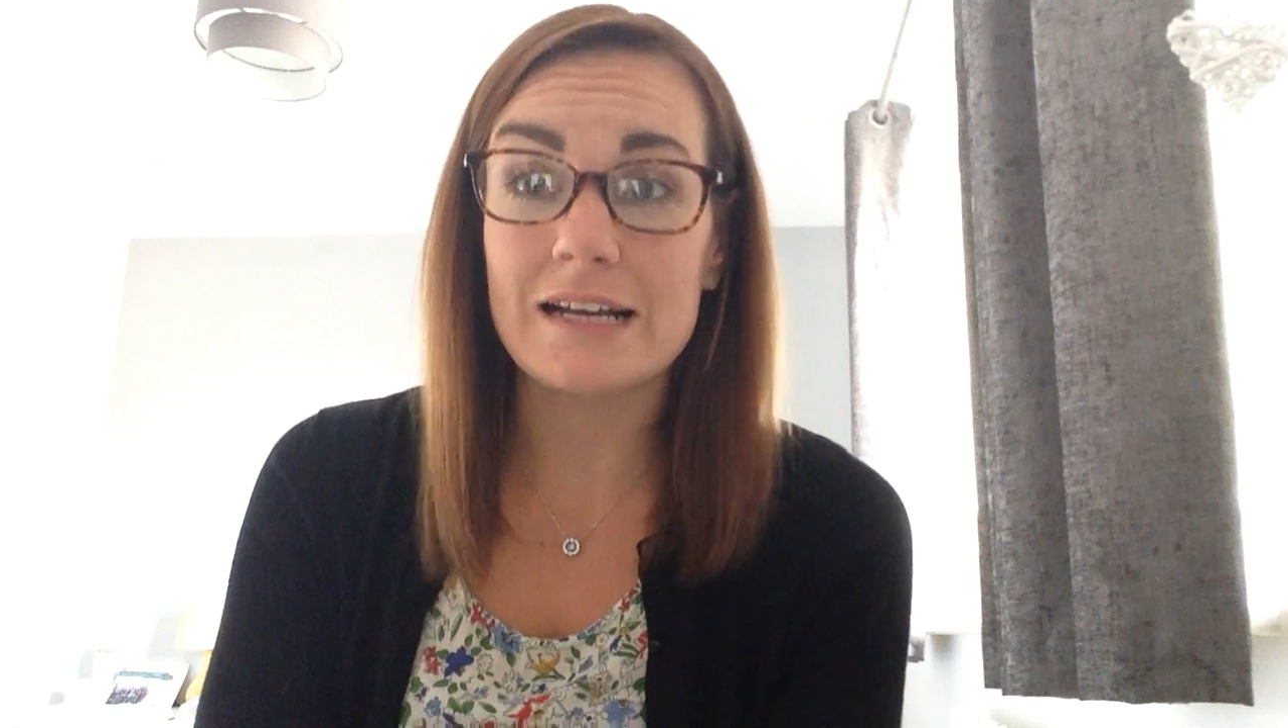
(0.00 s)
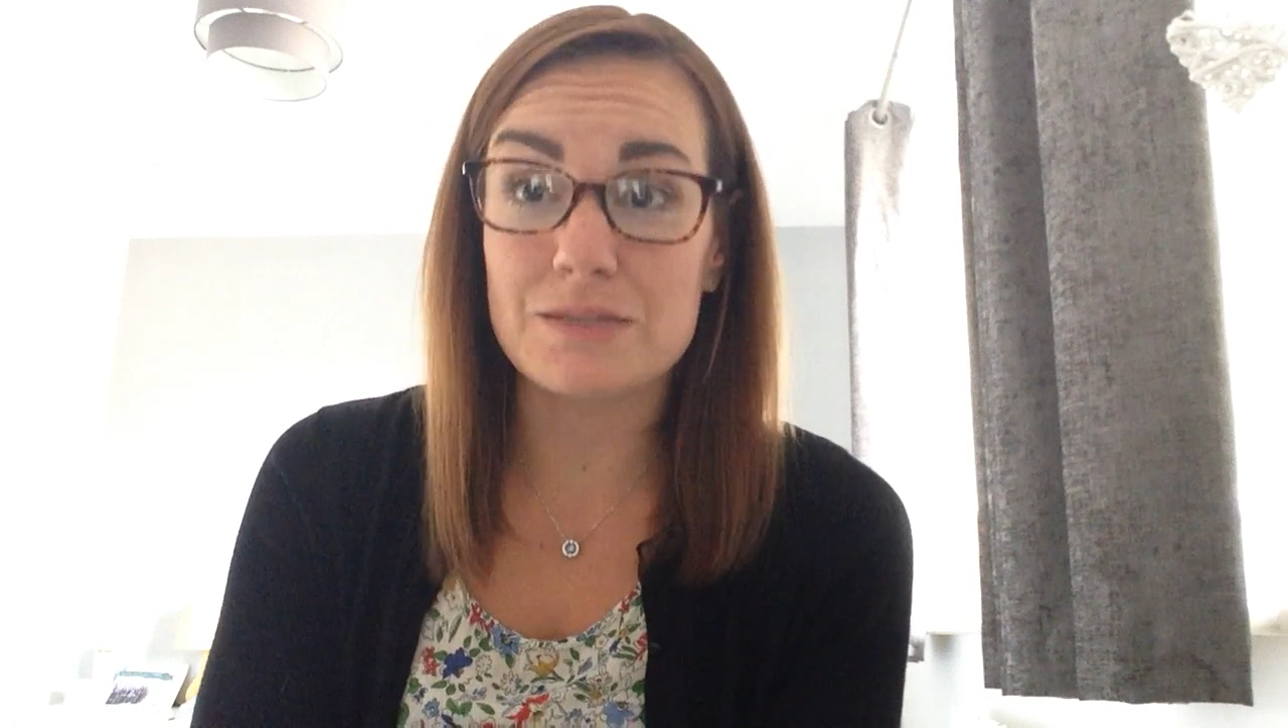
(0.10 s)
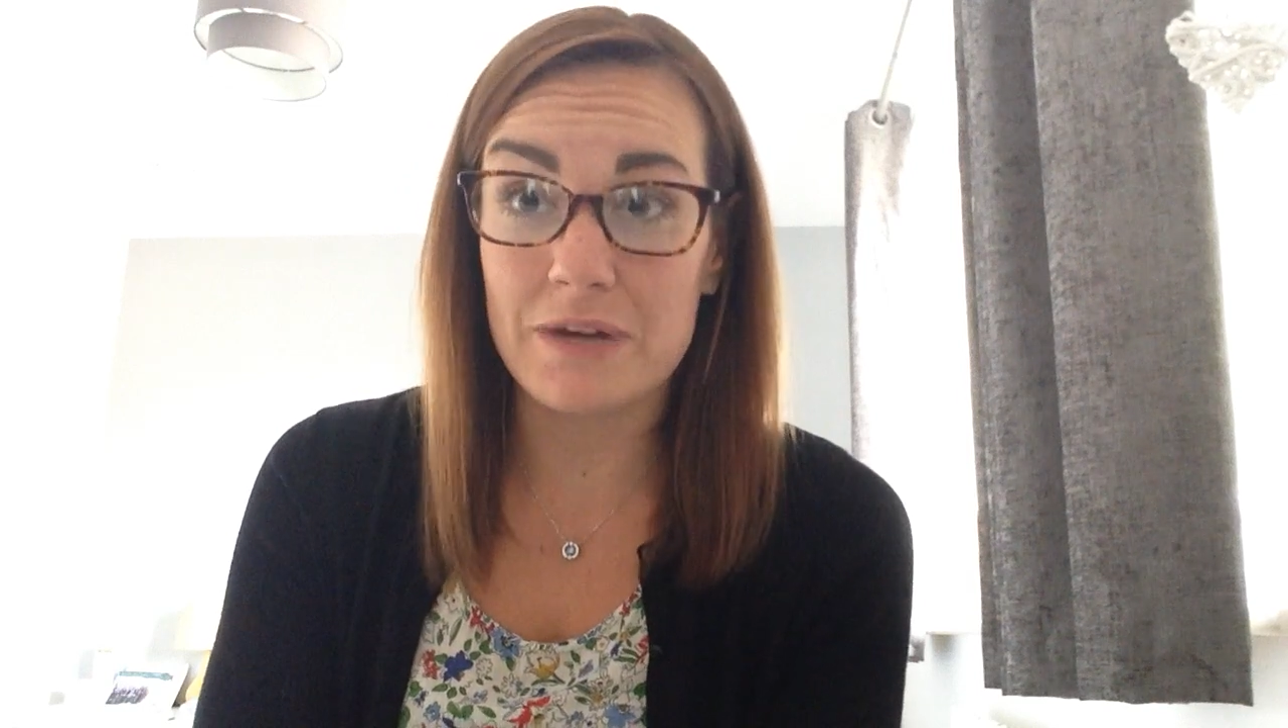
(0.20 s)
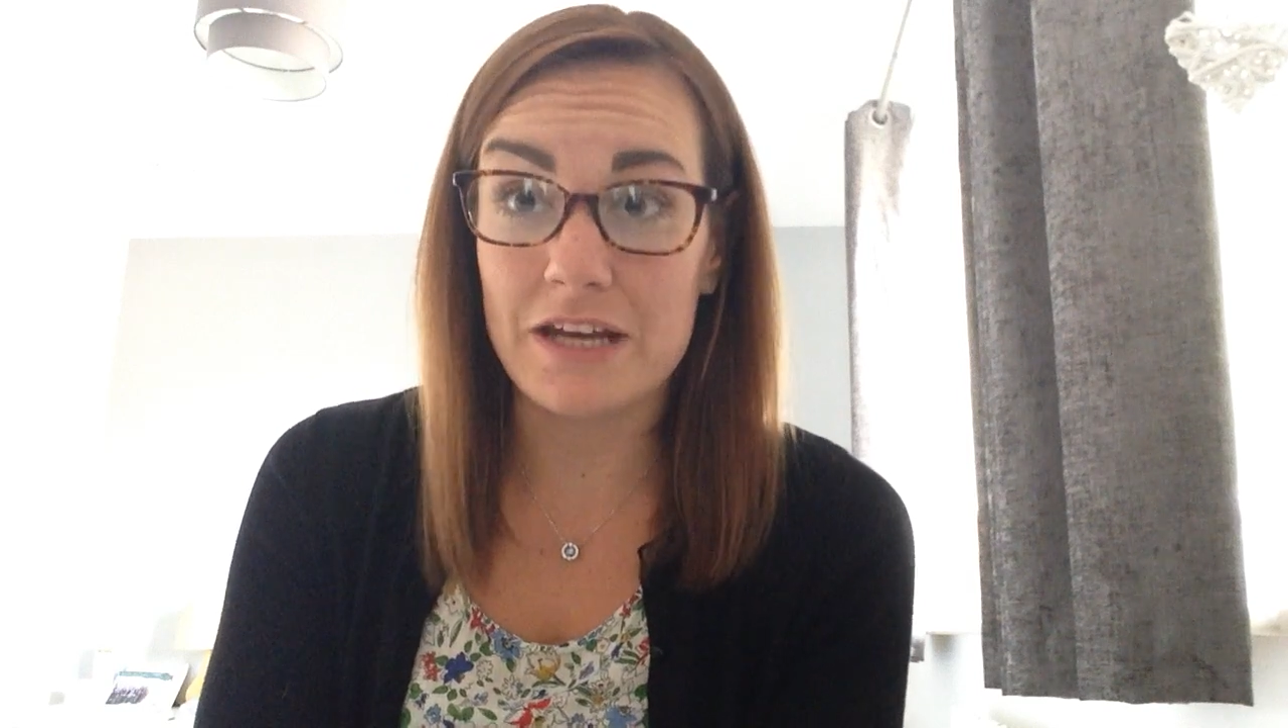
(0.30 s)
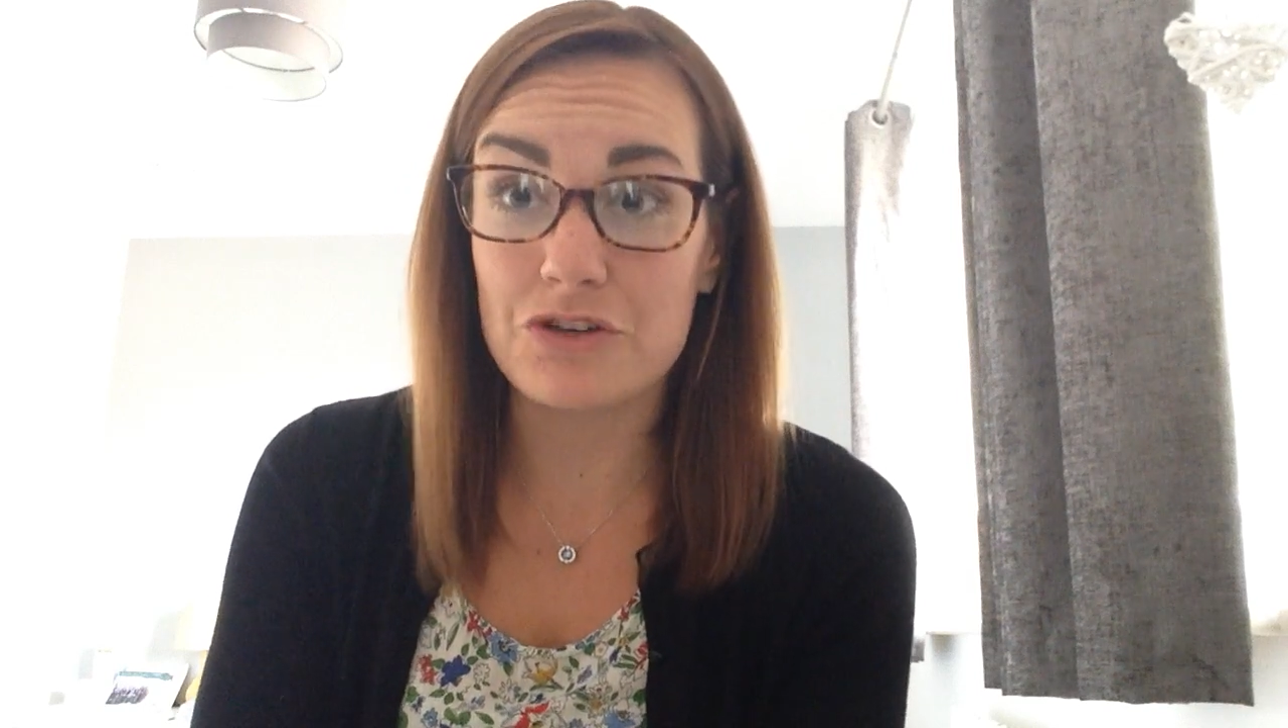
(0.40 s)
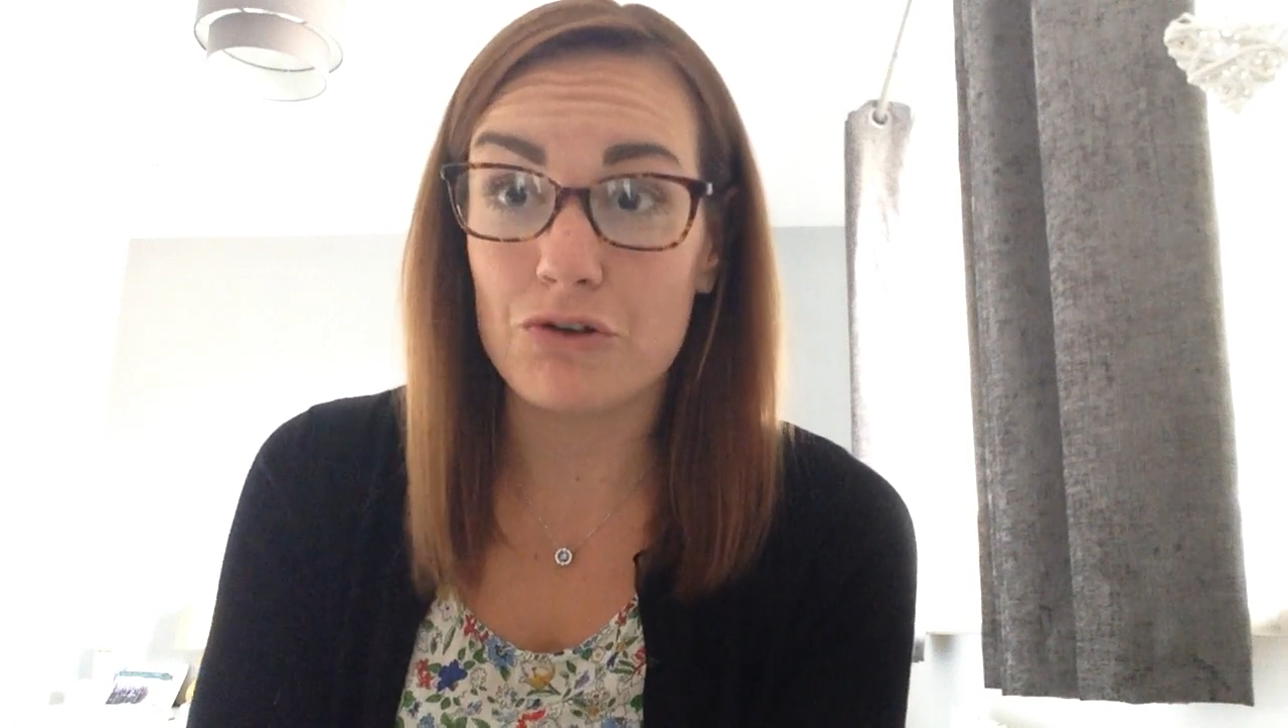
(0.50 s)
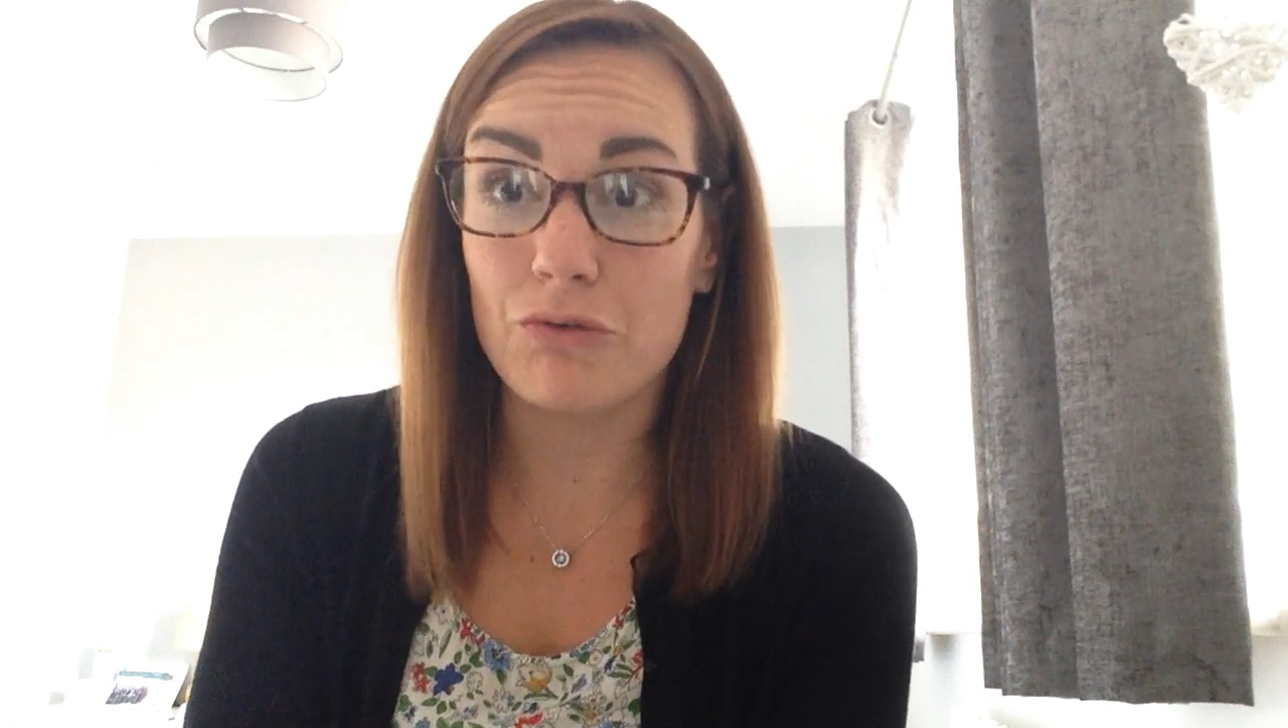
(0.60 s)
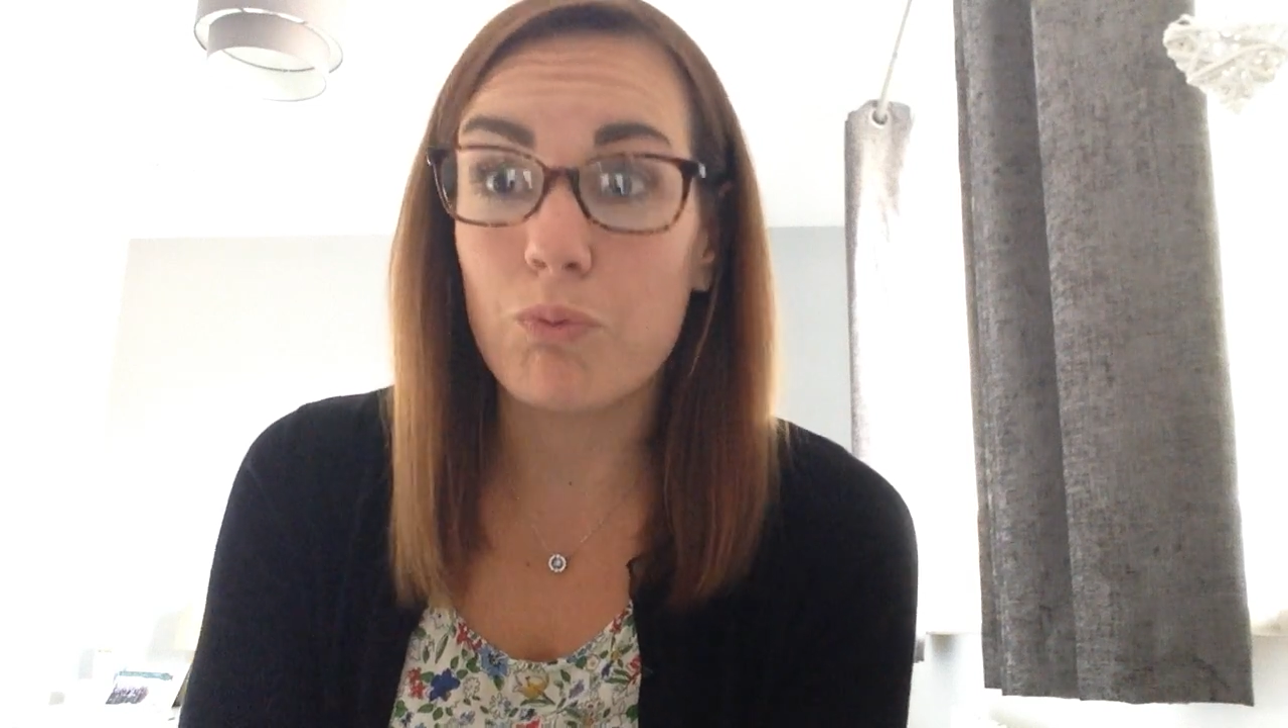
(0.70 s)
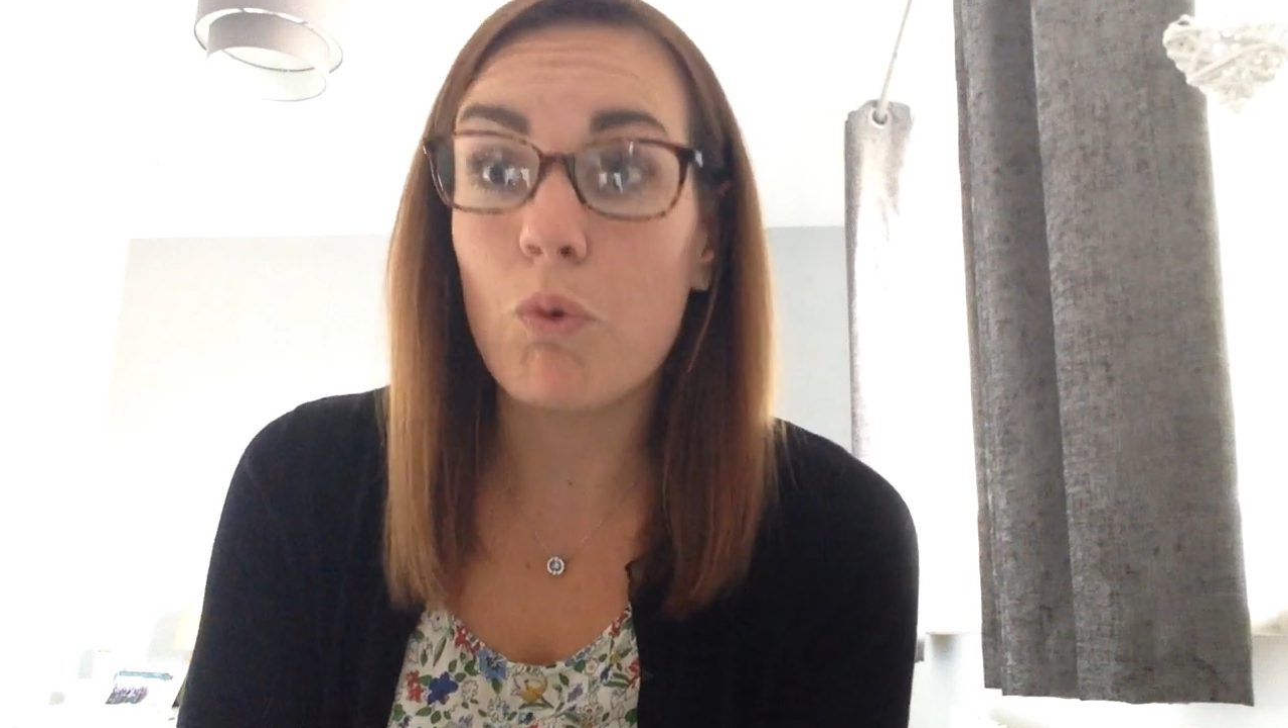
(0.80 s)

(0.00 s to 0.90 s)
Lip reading: explanation of